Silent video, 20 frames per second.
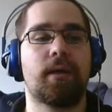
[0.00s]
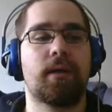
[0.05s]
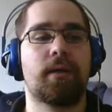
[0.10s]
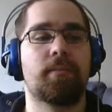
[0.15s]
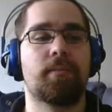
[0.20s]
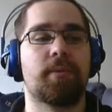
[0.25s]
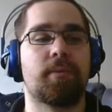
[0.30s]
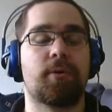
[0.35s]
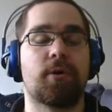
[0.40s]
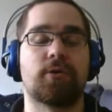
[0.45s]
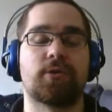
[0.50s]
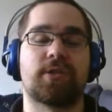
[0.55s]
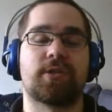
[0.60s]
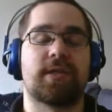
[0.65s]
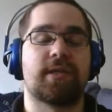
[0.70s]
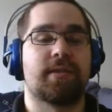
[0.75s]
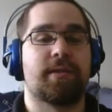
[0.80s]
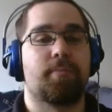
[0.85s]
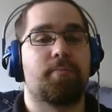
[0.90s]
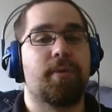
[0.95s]
be
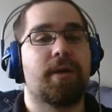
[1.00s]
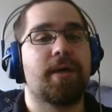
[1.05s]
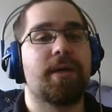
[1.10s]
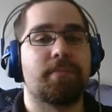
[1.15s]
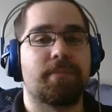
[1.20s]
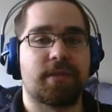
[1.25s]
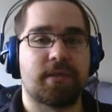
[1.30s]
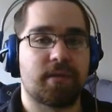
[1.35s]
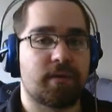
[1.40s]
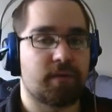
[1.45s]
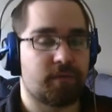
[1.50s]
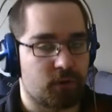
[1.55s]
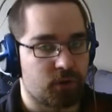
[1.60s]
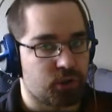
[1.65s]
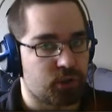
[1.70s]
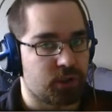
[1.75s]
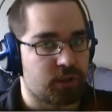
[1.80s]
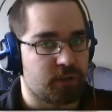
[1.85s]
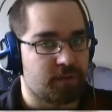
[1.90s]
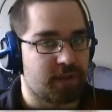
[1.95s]
posting the pimped
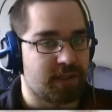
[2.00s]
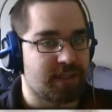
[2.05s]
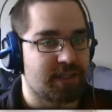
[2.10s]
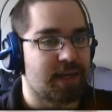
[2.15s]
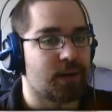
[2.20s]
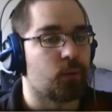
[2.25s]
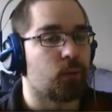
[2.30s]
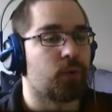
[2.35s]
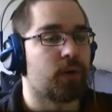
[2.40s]
version of this deck,